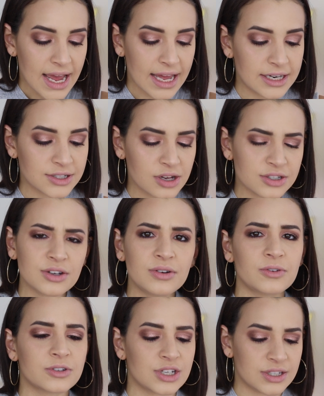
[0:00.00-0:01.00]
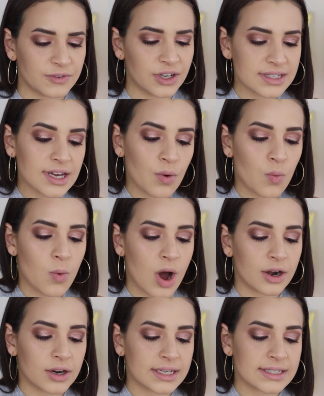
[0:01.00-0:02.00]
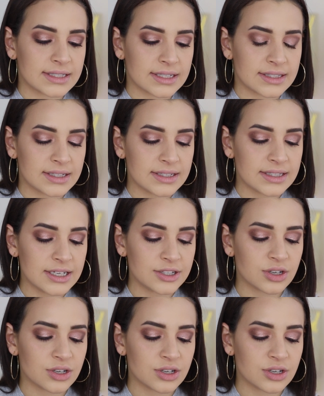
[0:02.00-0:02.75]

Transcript: And it's also just feels like a water consistency.